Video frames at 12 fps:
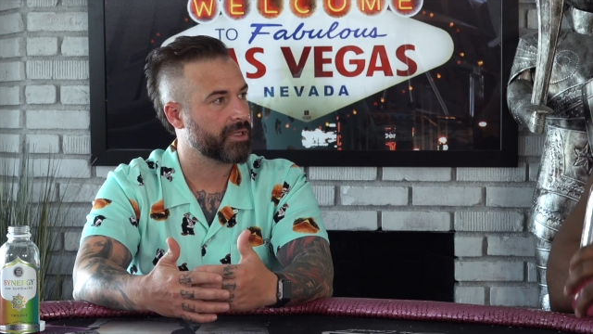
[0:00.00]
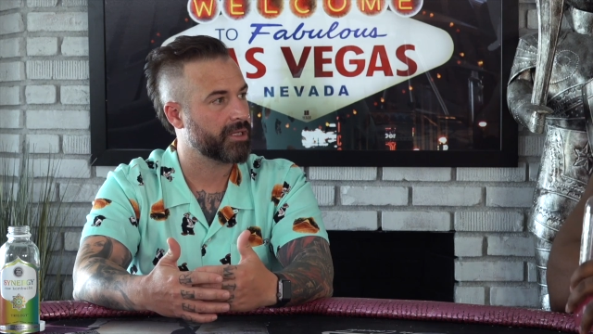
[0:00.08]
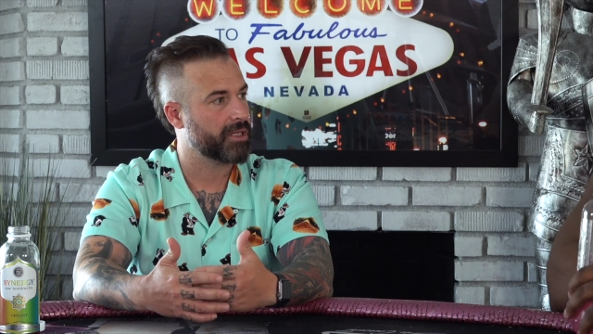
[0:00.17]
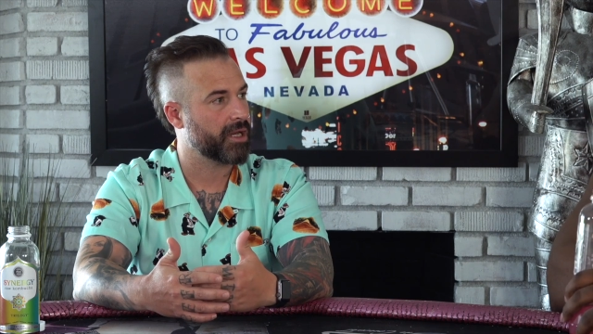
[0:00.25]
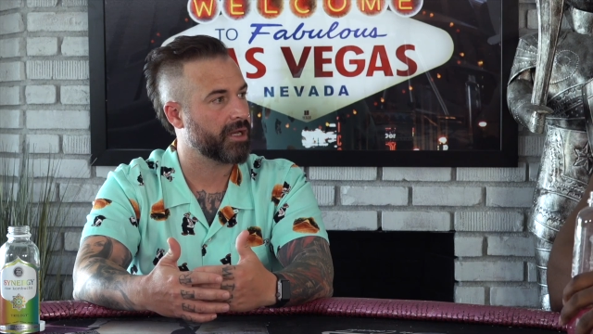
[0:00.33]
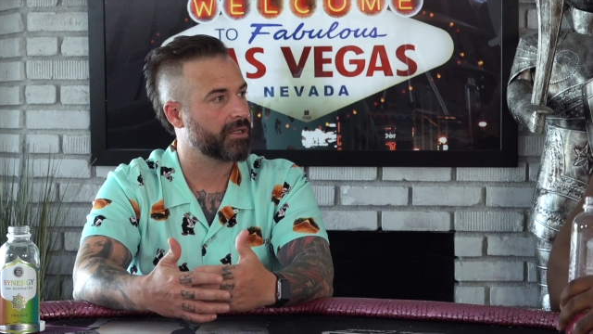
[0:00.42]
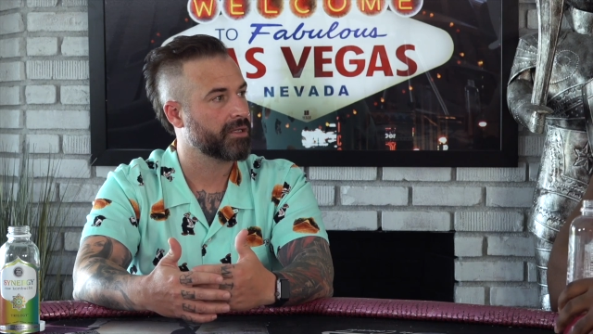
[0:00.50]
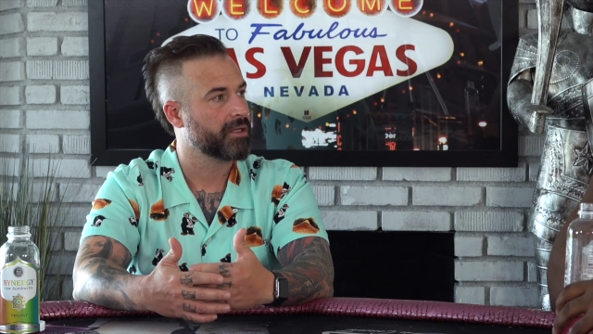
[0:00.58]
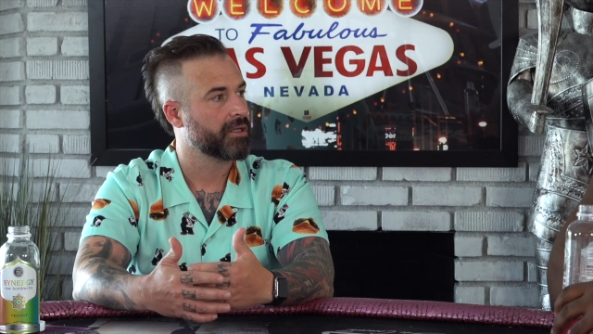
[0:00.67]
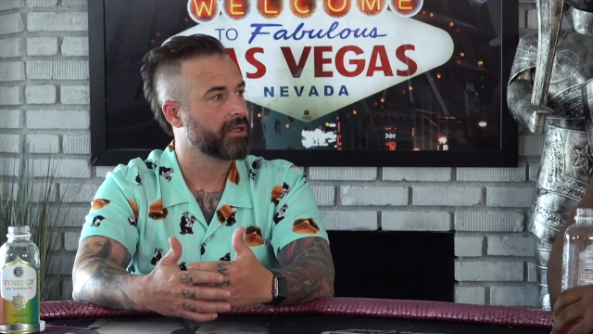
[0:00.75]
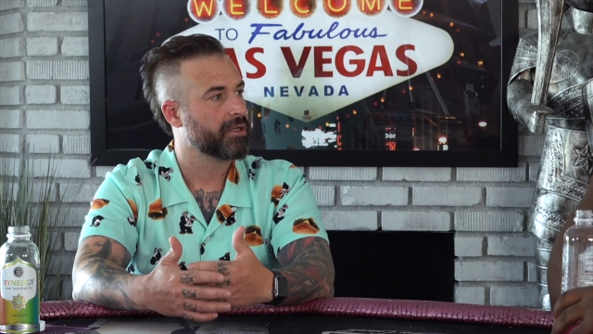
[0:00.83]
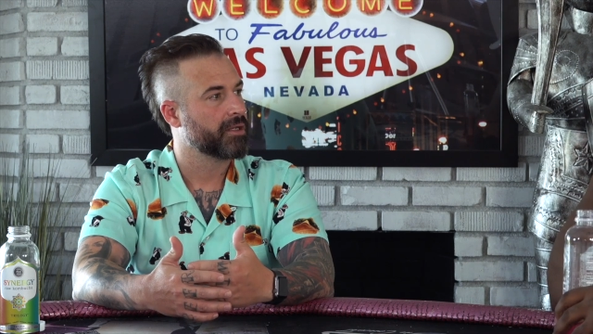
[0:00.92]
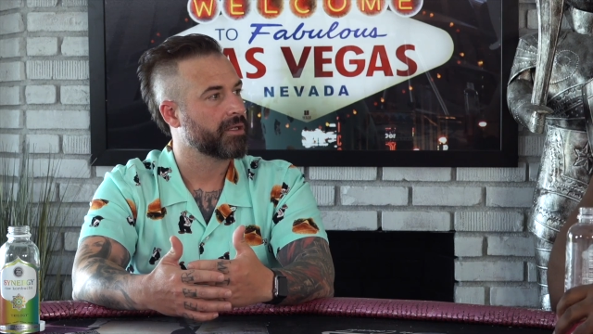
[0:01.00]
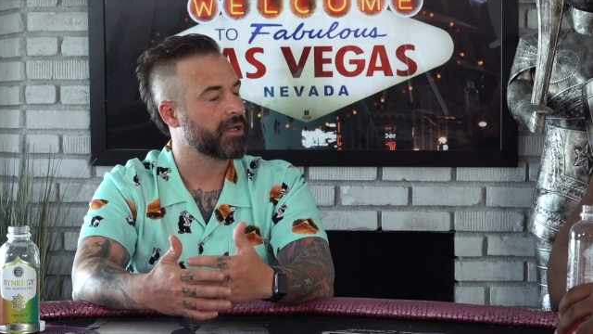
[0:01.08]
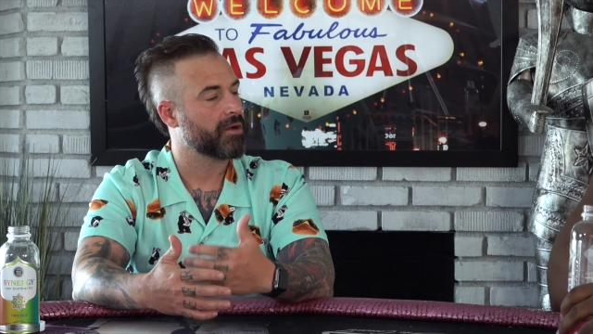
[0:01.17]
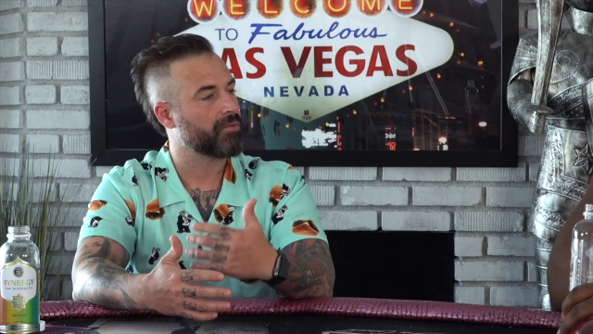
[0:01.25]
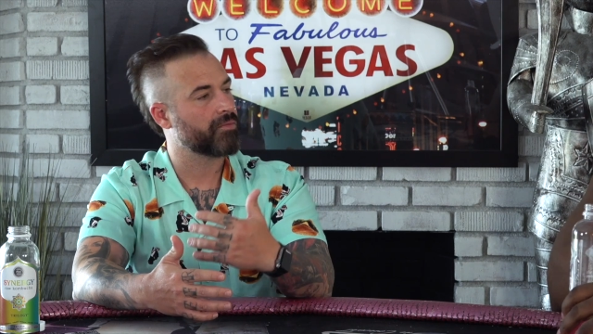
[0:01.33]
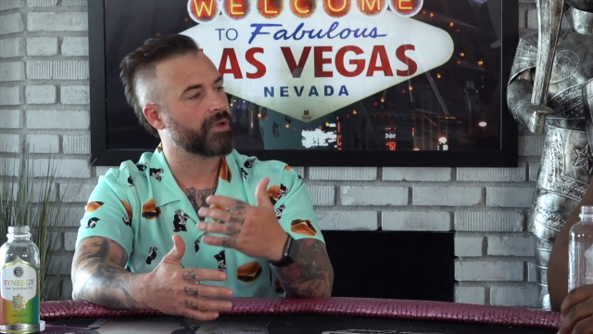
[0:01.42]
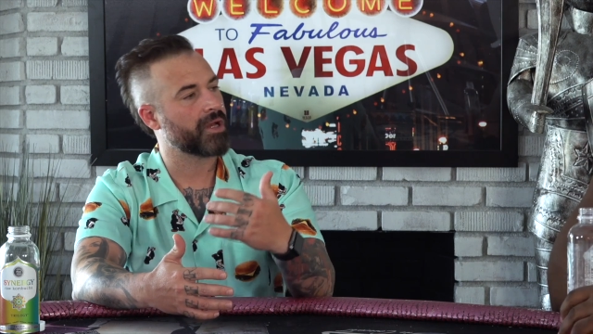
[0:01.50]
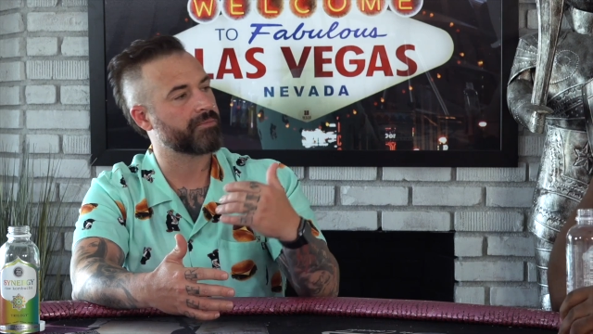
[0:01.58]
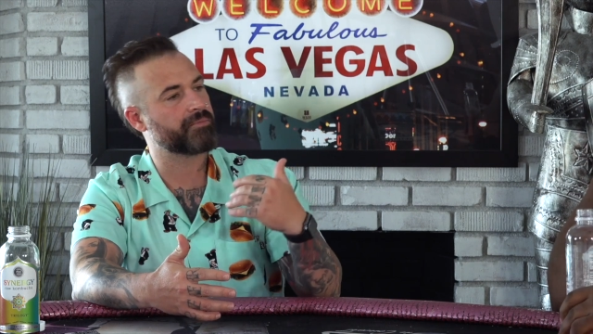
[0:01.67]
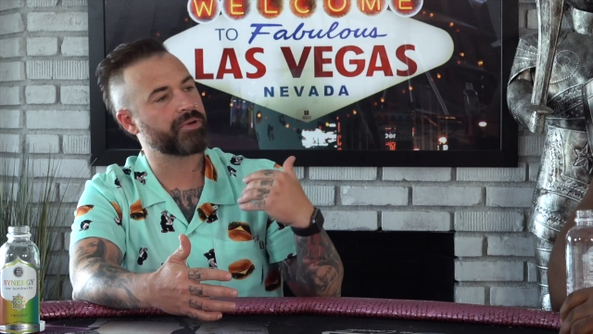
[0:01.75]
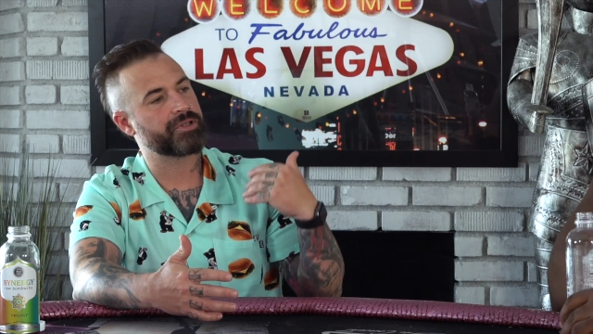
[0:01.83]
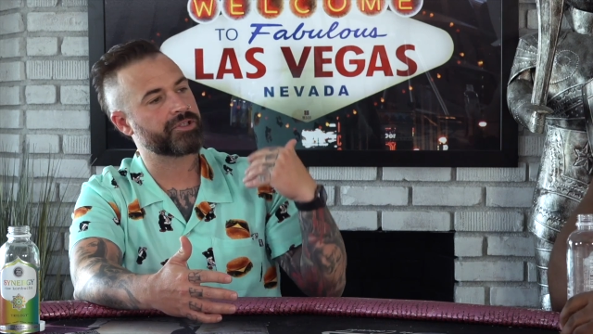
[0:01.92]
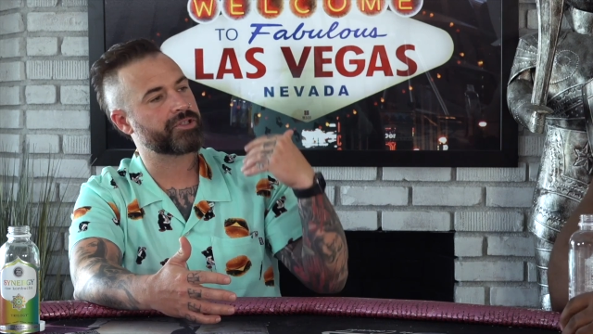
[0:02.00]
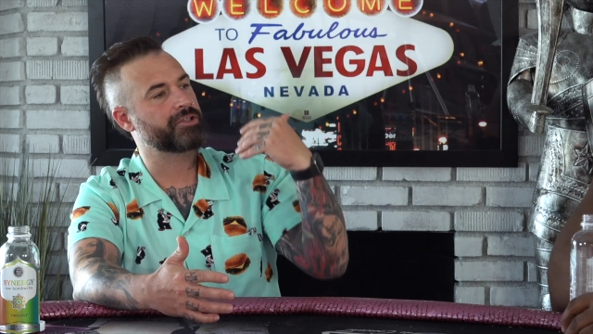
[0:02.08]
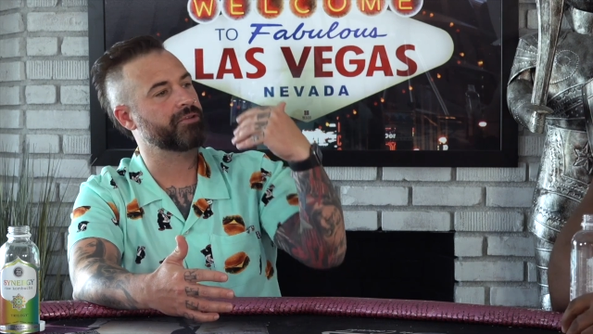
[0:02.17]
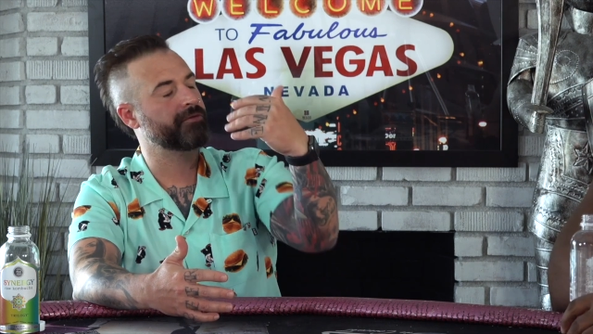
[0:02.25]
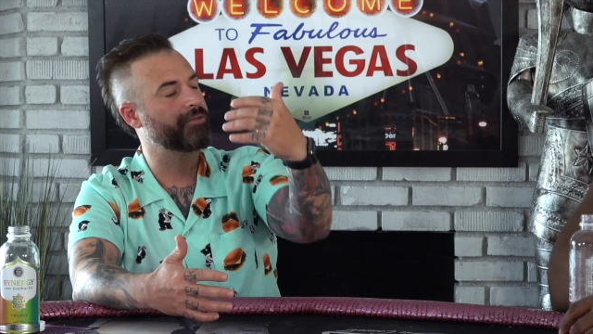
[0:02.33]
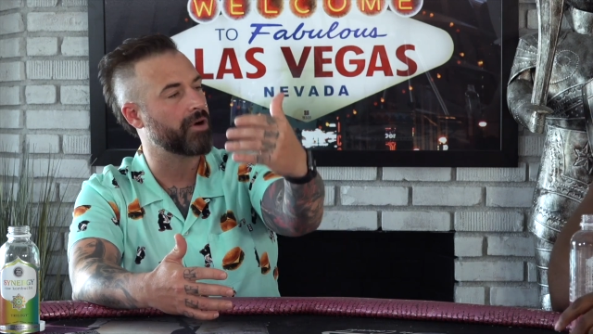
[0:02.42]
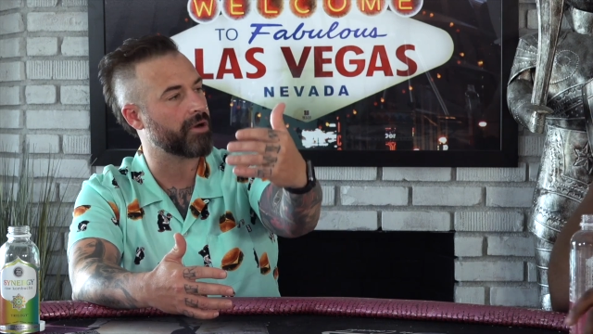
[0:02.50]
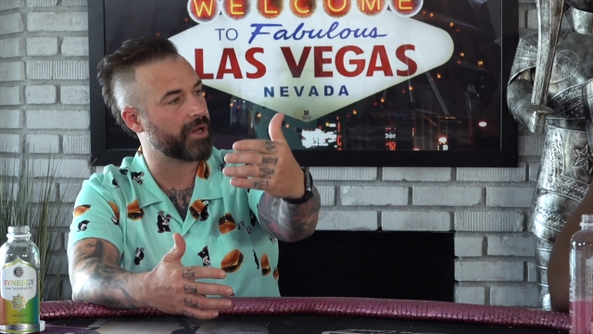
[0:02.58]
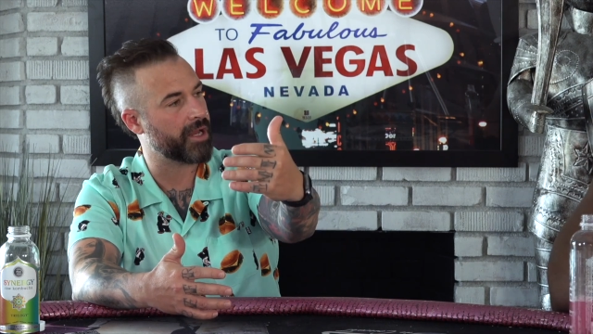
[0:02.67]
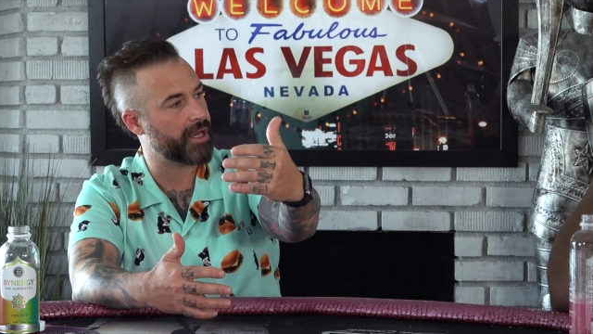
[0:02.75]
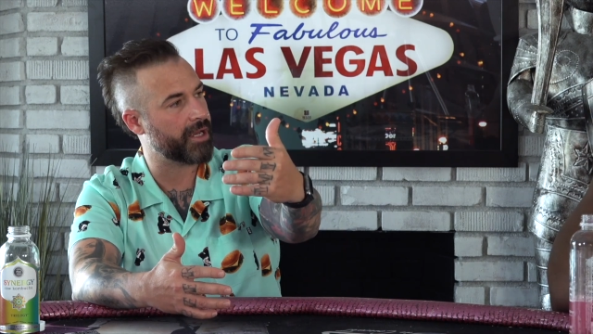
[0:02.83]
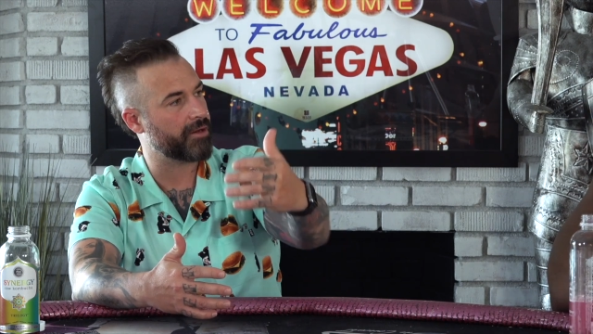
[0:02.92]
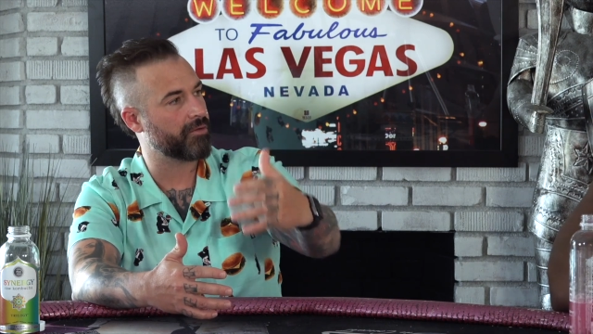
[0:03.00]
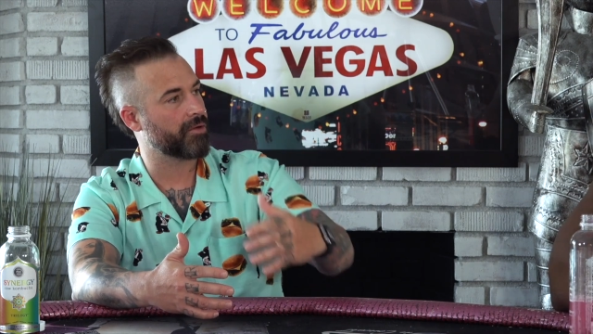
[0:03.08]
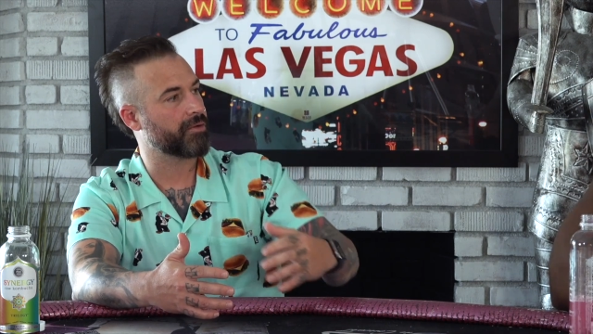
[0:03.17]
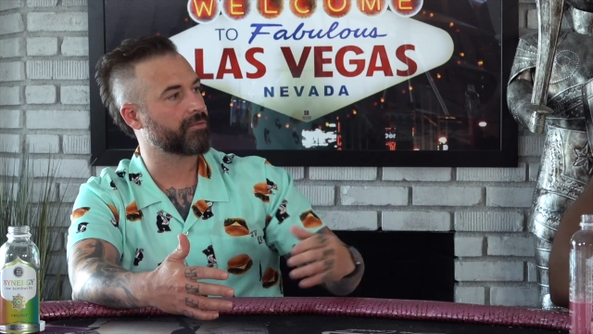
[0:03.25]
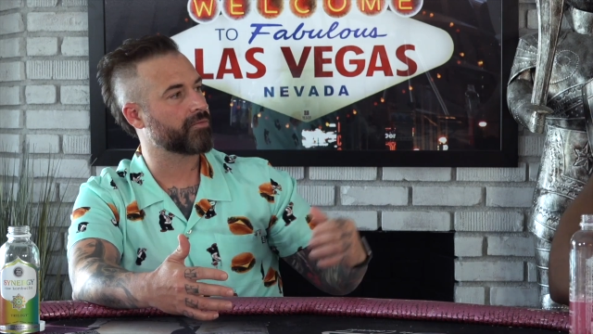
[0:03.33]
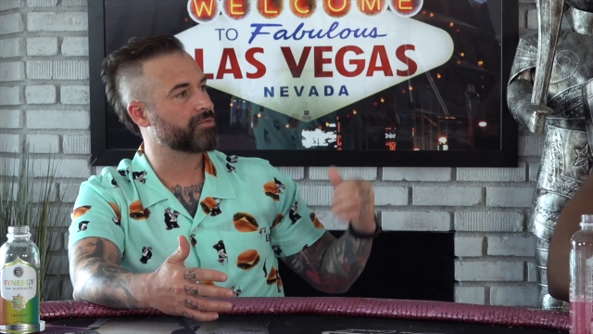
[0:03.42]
and not push too far ahead or